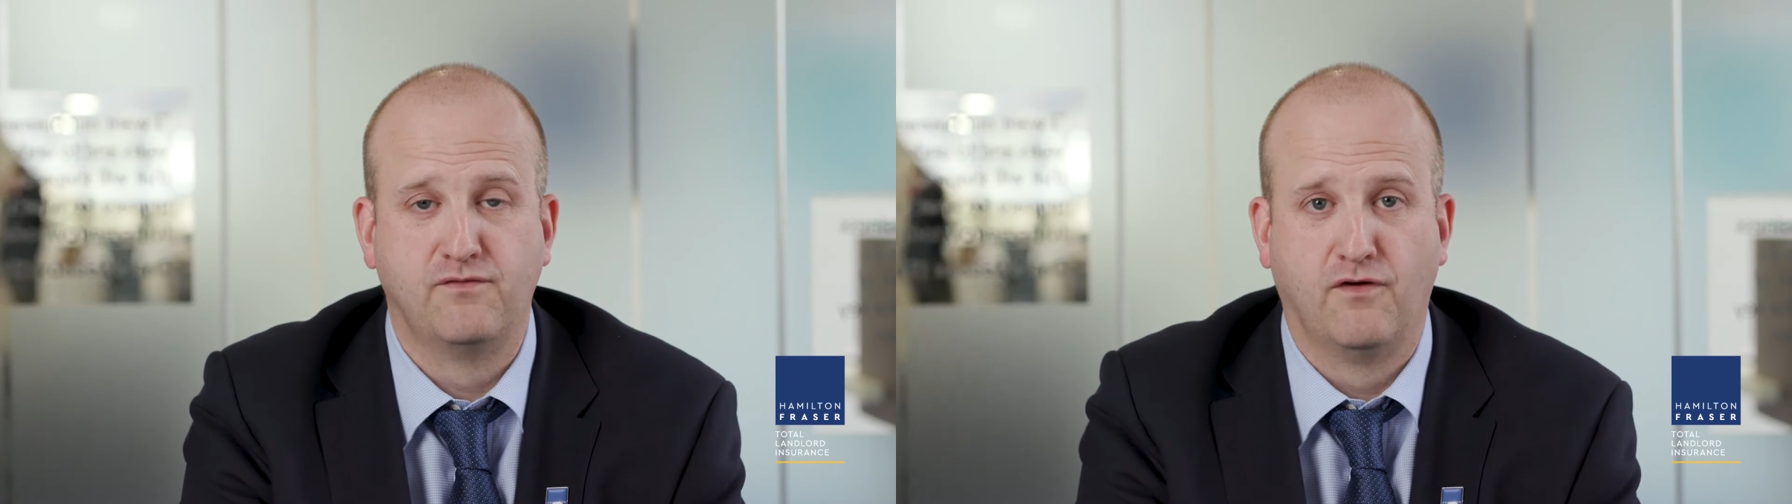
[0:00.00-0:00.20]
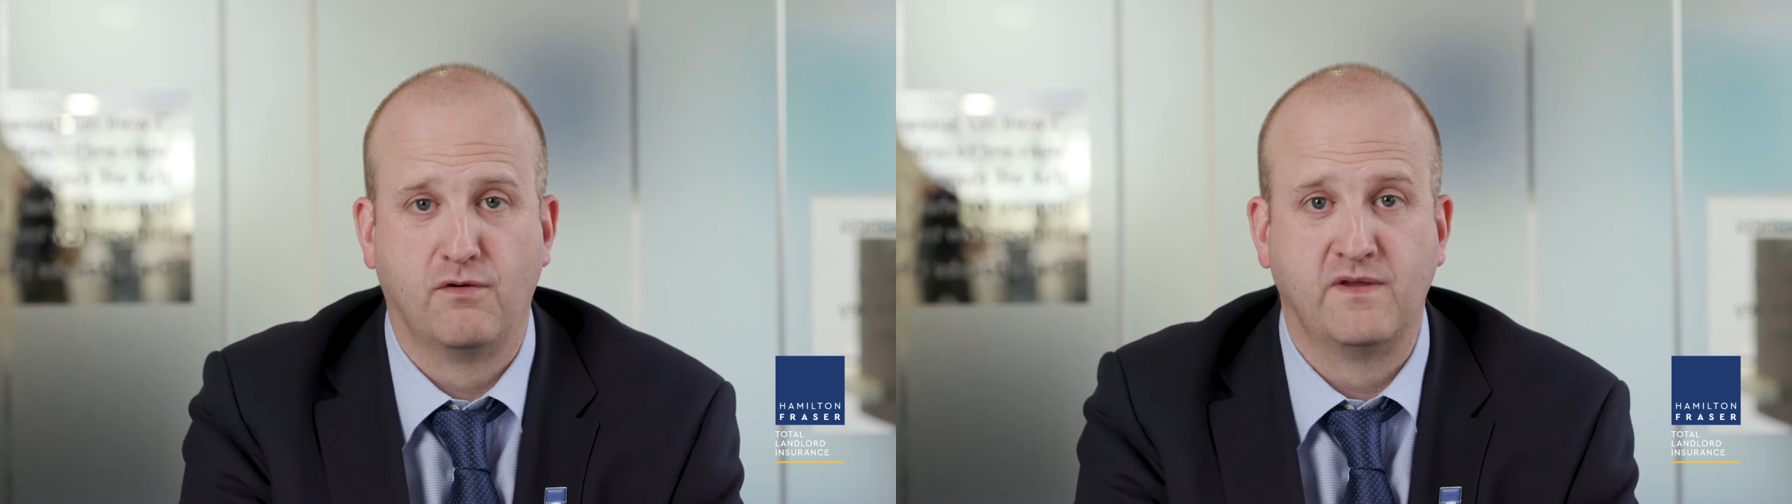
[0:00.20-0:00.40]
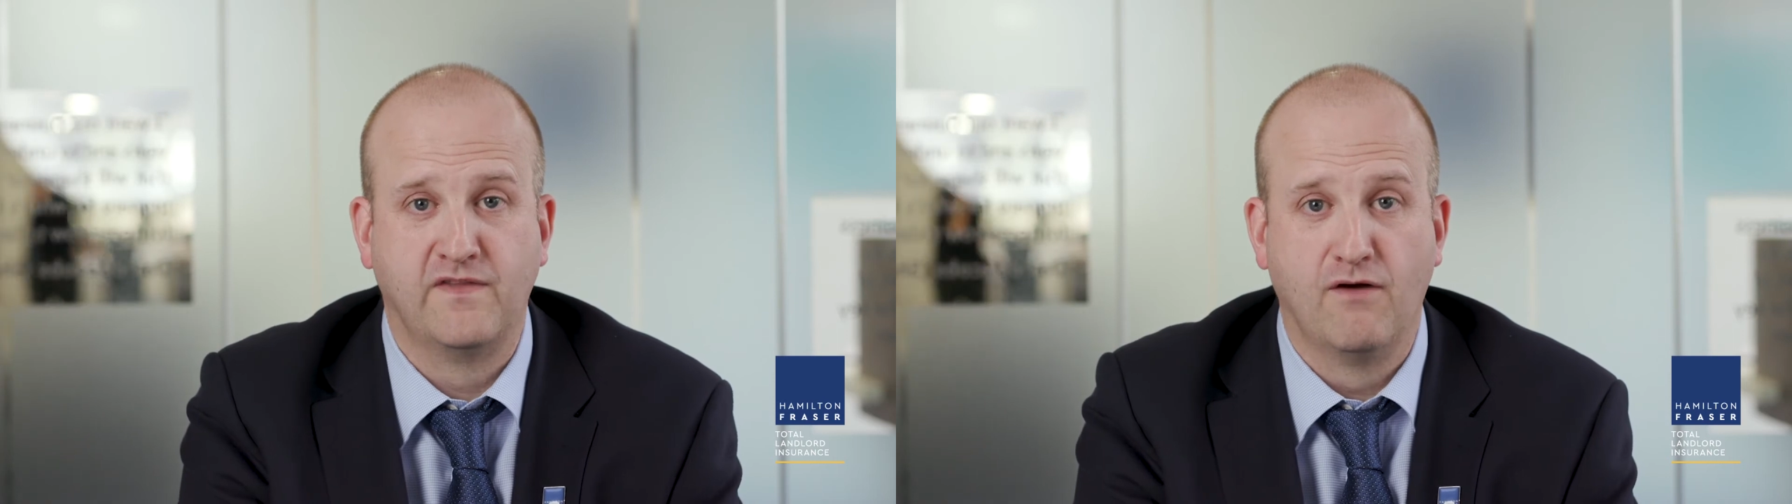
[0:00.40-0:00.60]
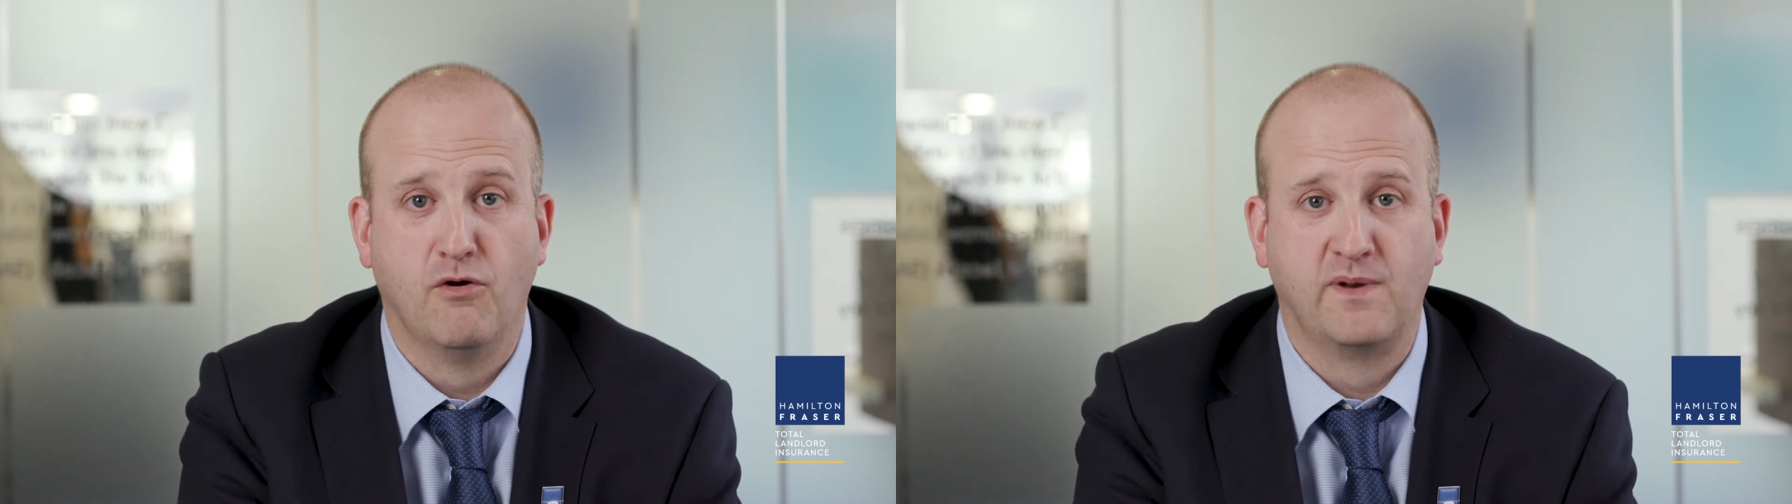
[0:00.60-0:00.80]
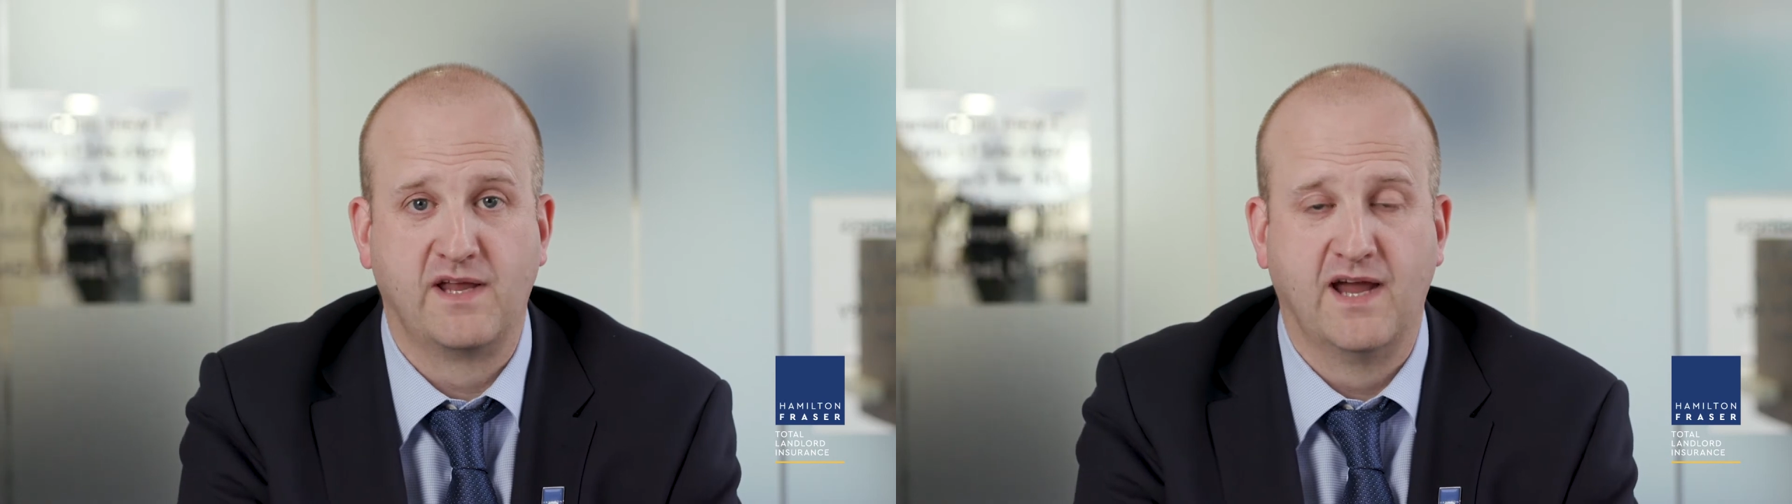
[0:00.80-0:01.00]
following their
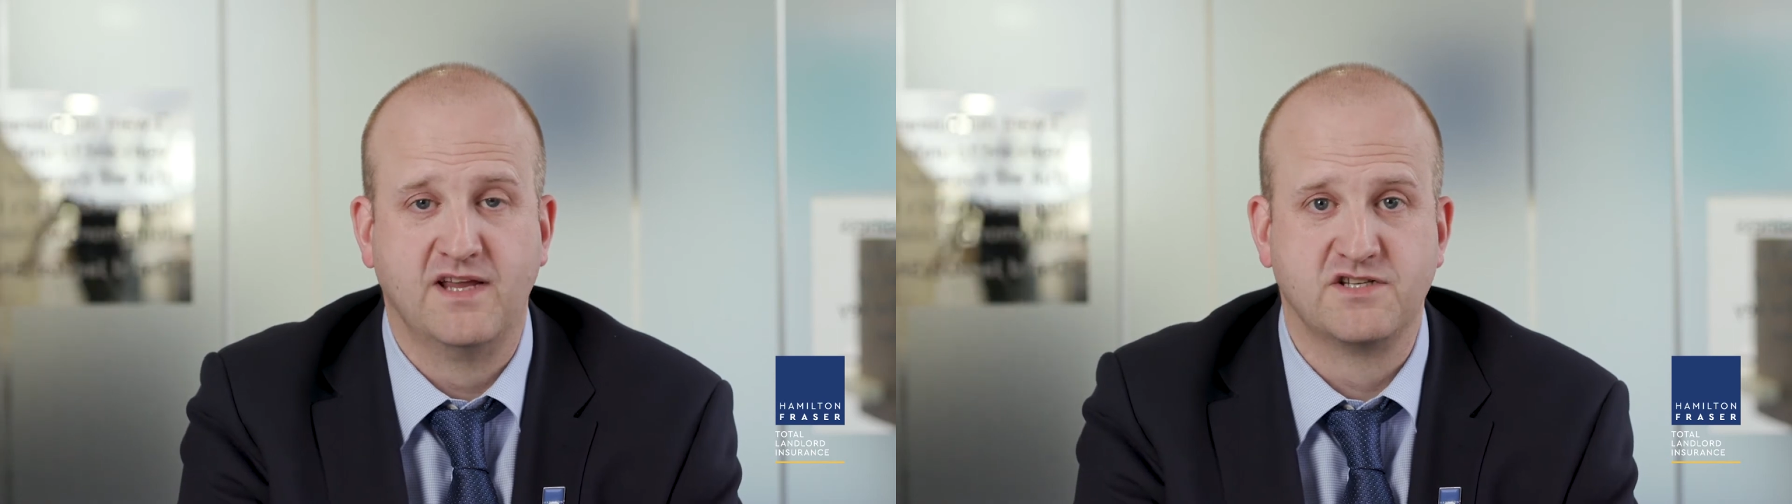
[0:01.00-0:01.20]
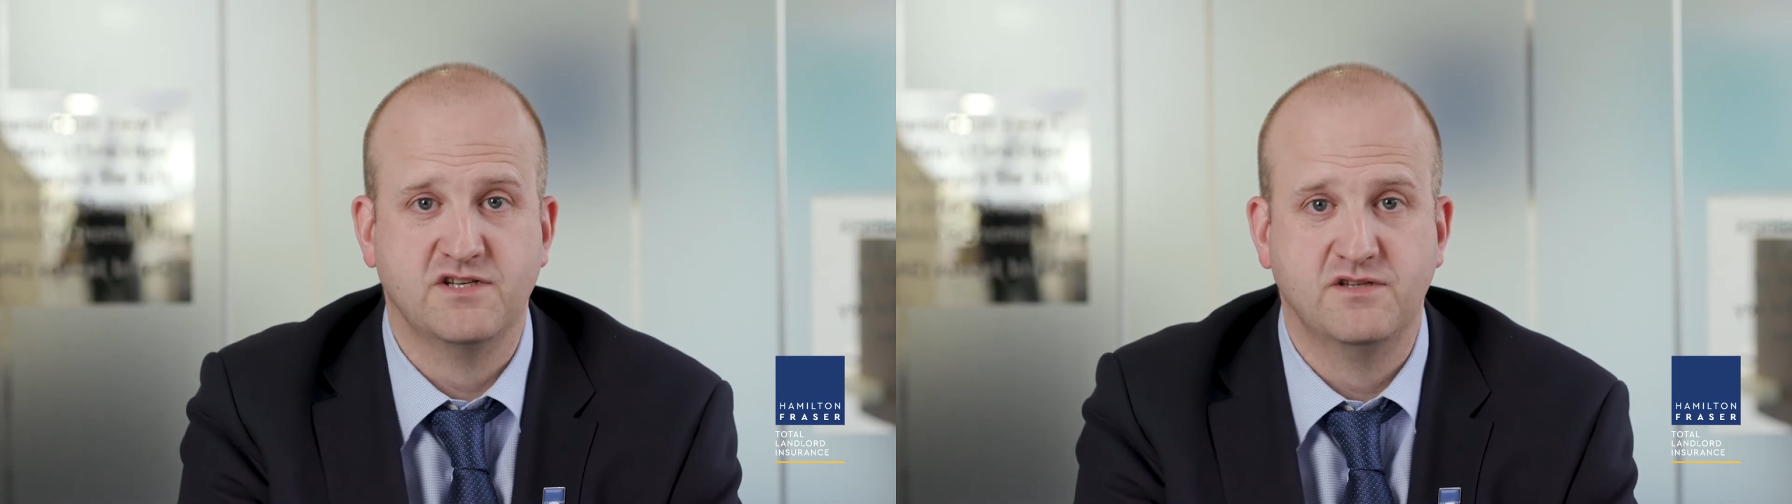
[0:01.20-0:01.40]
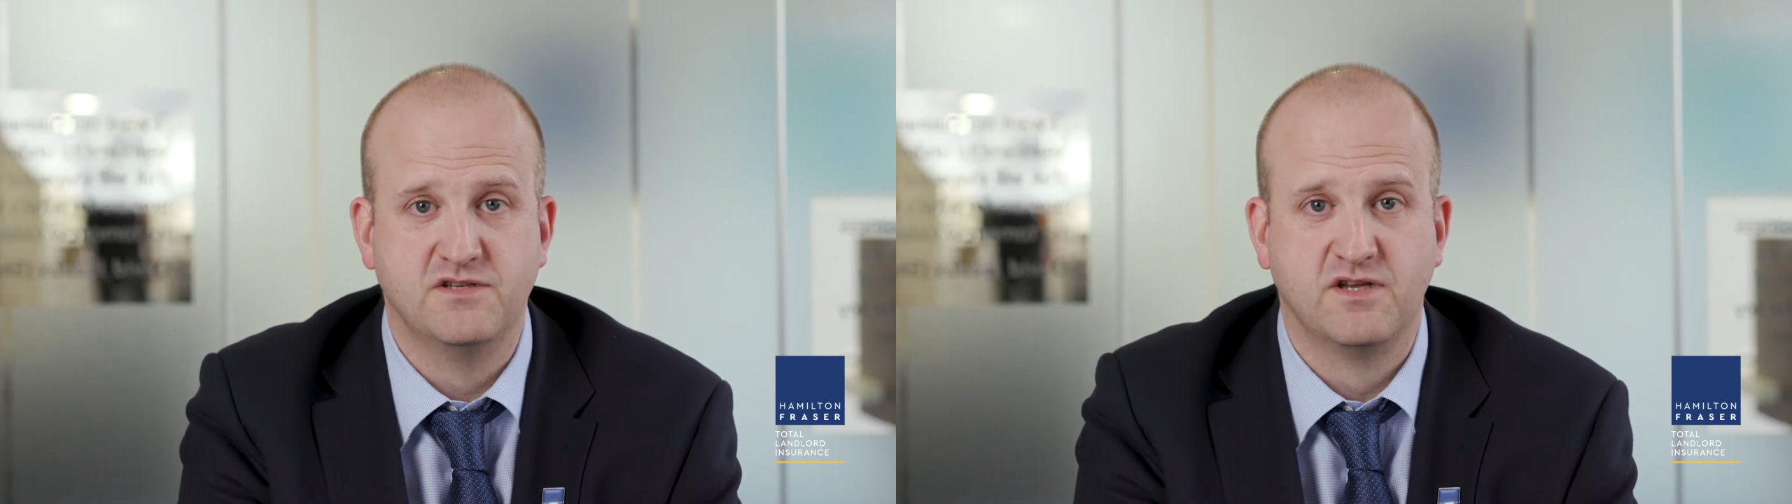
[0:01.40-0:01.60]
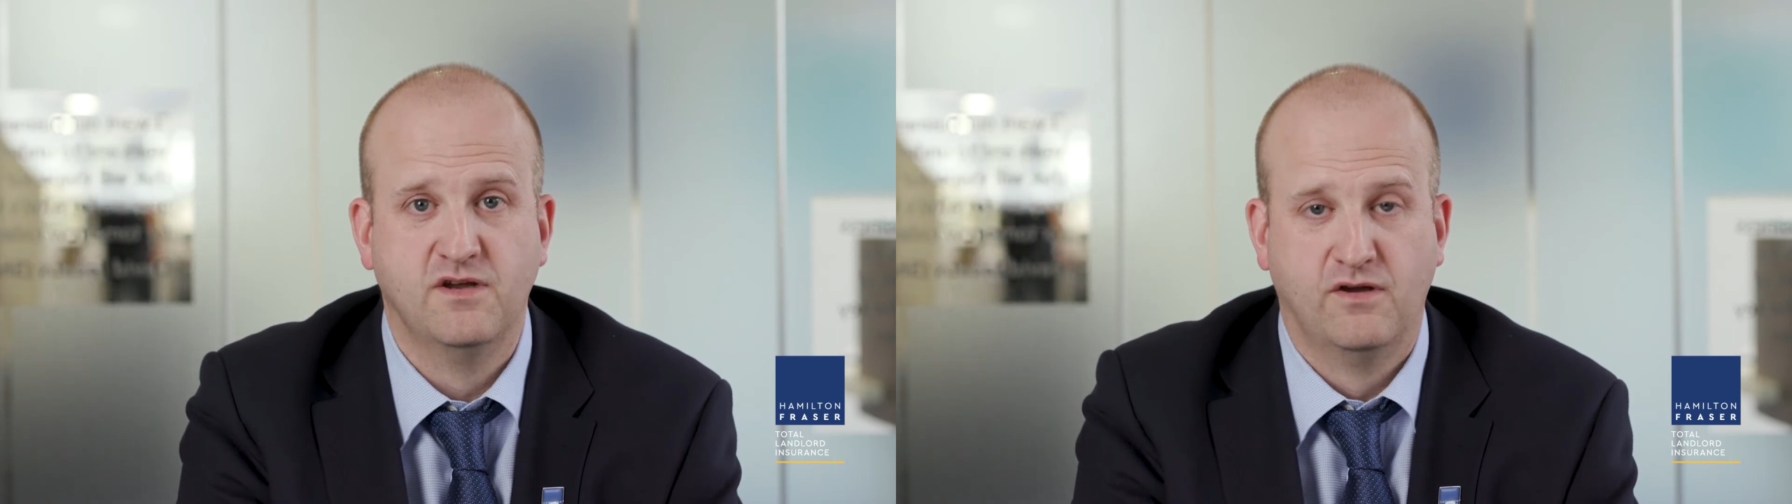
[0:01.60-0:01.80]
obligations